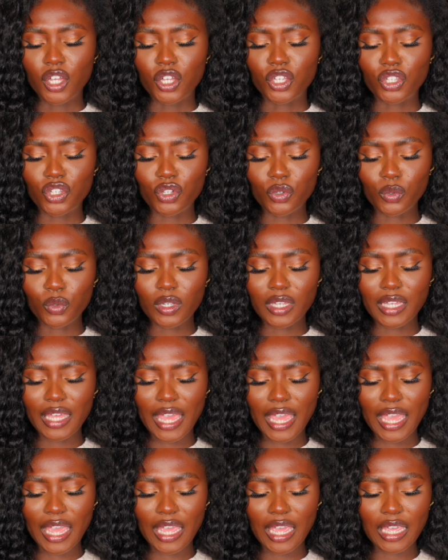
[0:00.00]

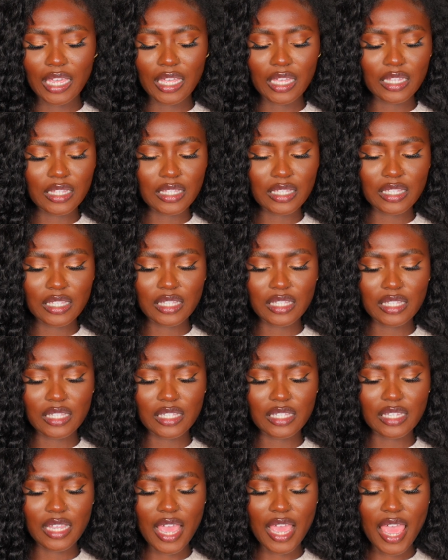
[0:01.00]
UK
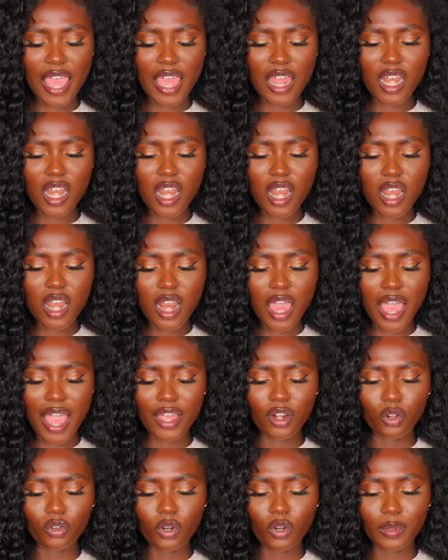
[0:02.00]
10.
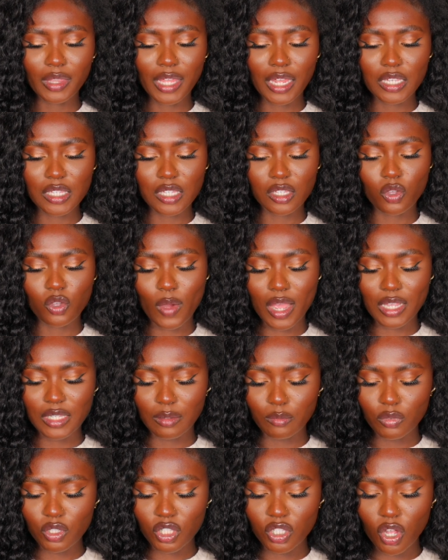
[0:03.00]
I don't know what that is in US.
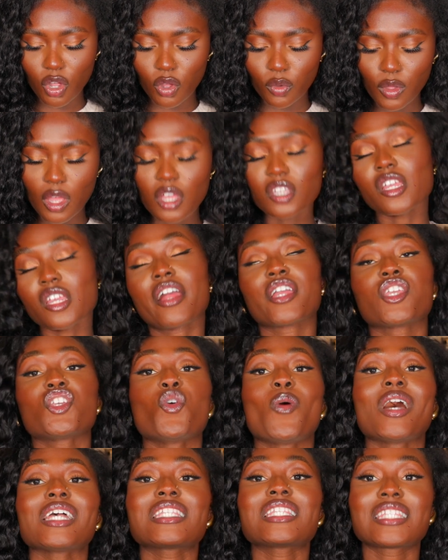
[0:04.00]
I'm so sorry.
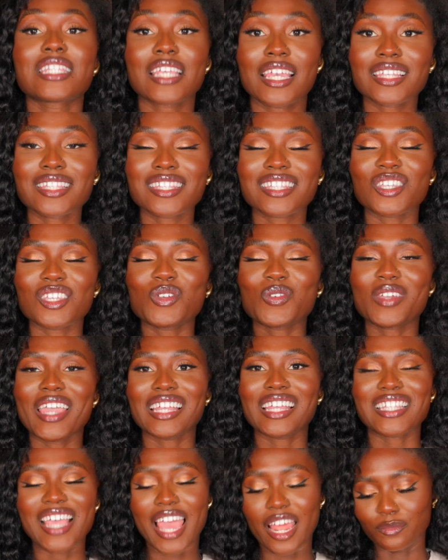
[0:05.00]
US 6,
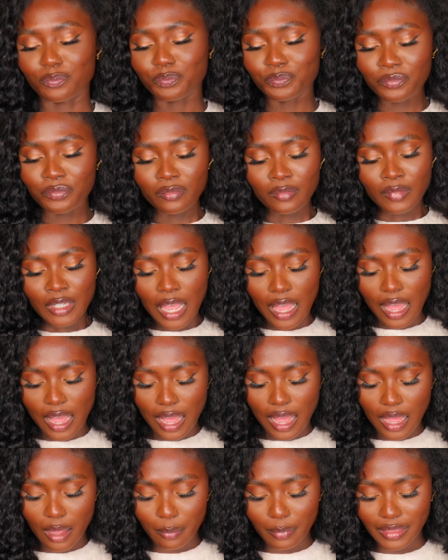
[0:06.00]
UK 10.
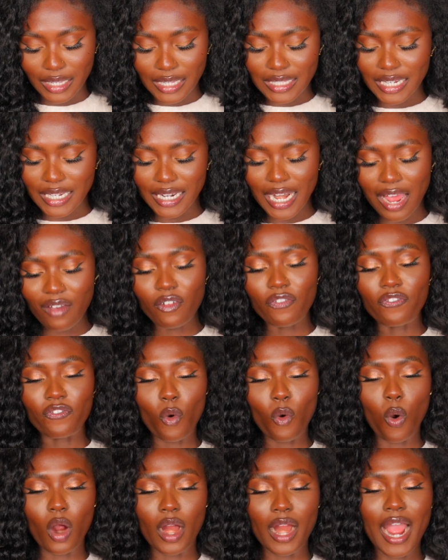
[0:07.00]
They didn't have a
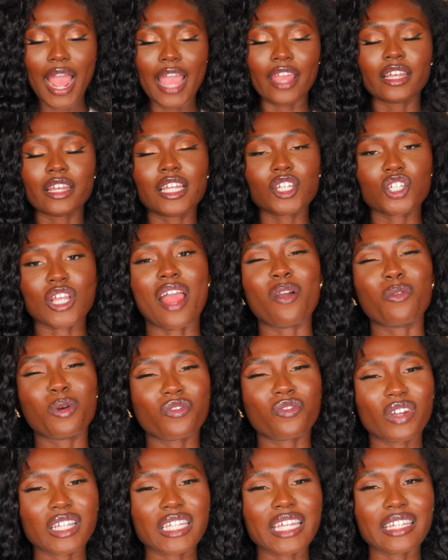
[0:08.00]
4. I
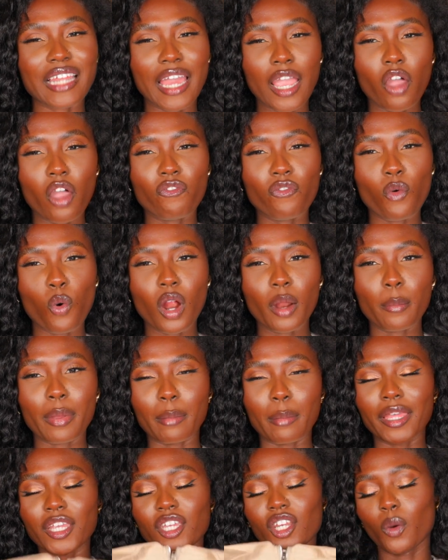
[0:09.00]
would really like a 4, but
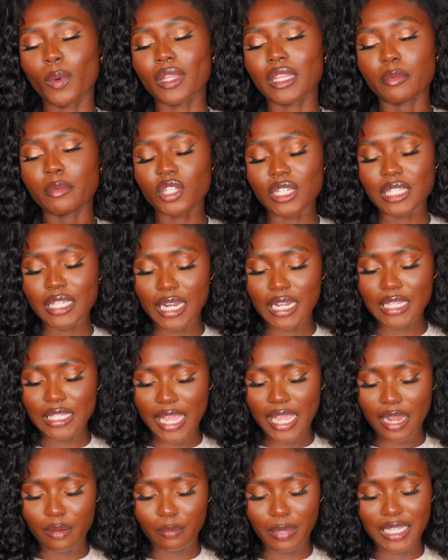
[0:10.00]
I'm like, you know what? Let me just get a
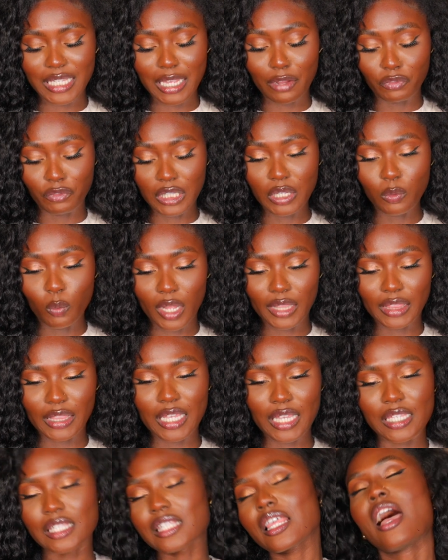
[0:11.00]
10 because I really want
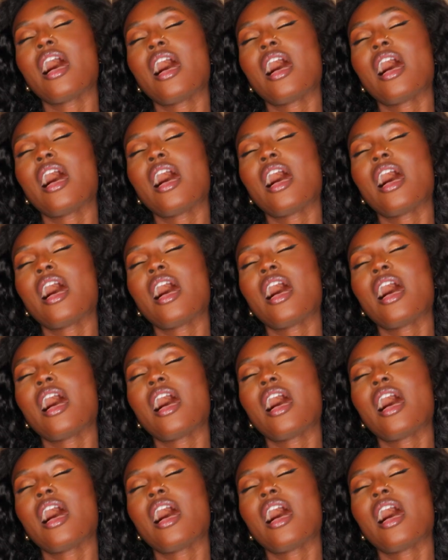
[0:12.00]
this.